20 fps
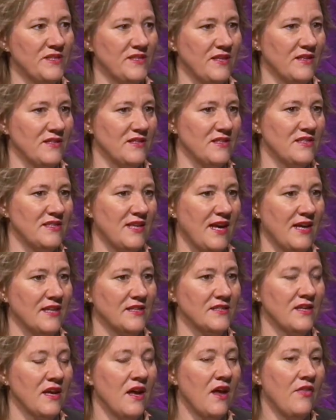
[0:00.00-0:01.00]
us
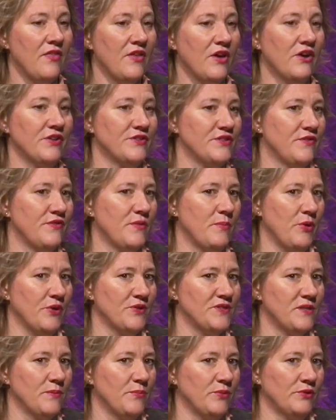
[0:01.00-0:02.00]
understand the art of the
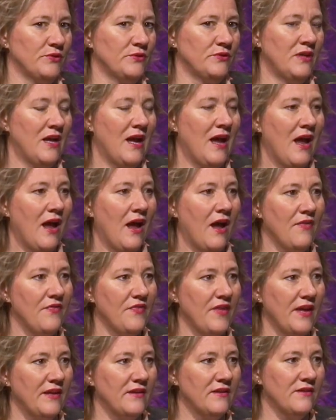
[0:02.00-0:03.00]
possible. And
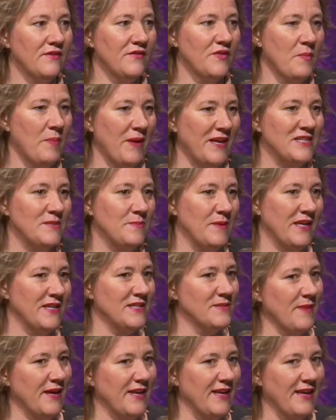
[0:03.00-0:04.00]
then the best bit
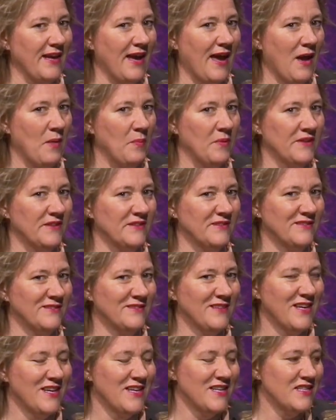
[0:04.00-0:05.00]
is making it happen.
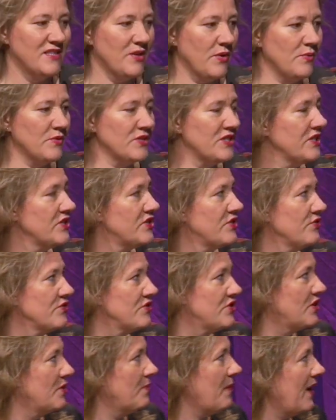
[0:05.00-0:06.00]
So I wanted to talk
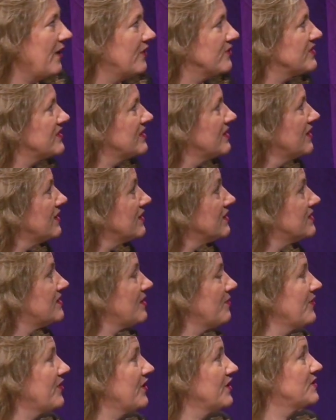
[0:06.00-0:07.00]
to you about
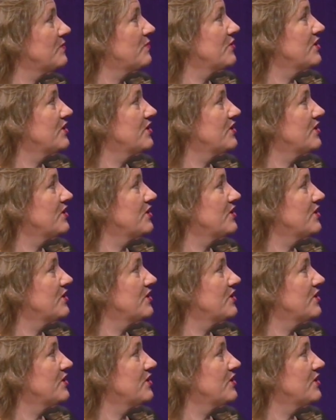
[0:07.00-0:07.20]
some of those